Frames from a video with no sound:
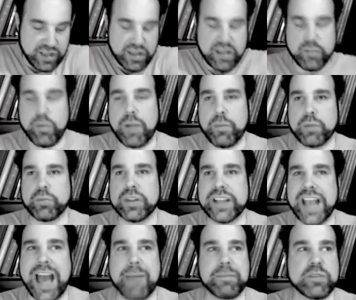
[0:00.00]
what what
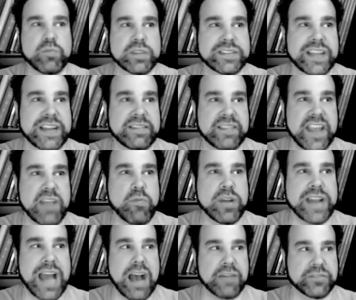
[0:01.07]
really happened was they they
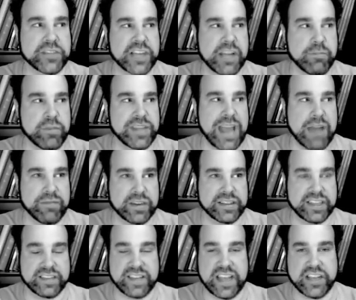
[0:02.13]
went after him with
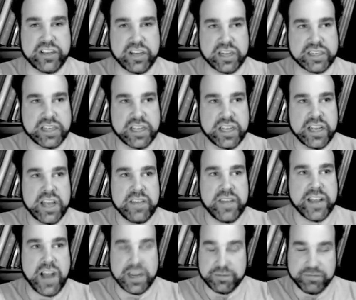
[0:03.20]
everything they could.
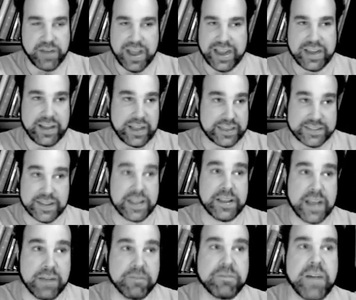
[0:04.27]
They got him again, like I said, they
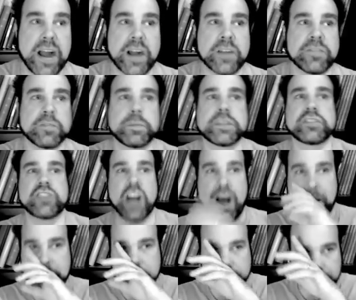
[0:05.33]
got him fired from his
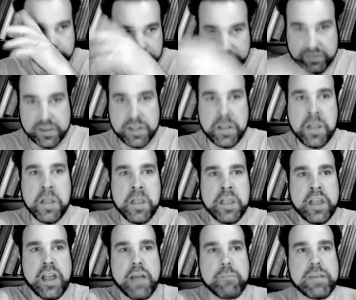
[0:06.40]
job.
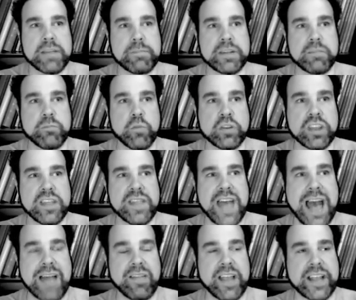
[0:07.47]
But but more than
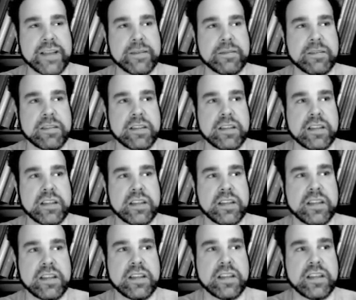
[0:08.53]
that, like
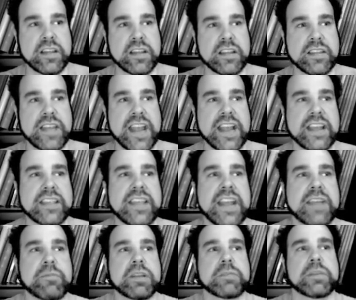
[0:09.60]
they
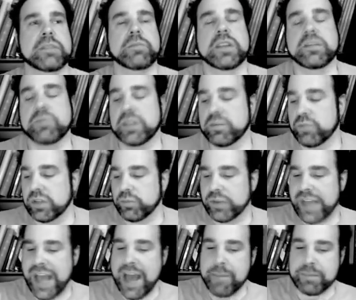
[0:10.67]
they what what what what
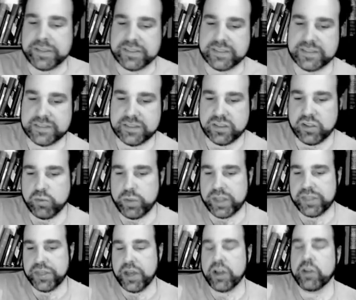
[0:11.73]
what happens
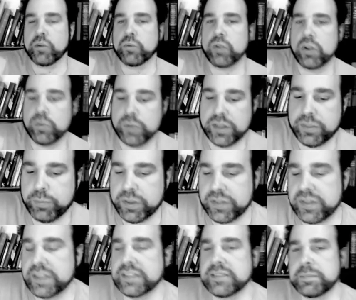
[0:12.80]
with uh, with
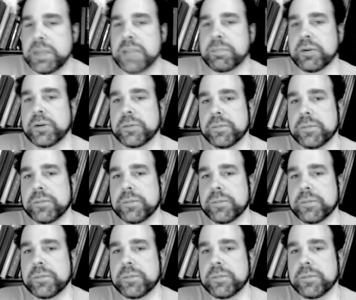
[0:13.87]
with these people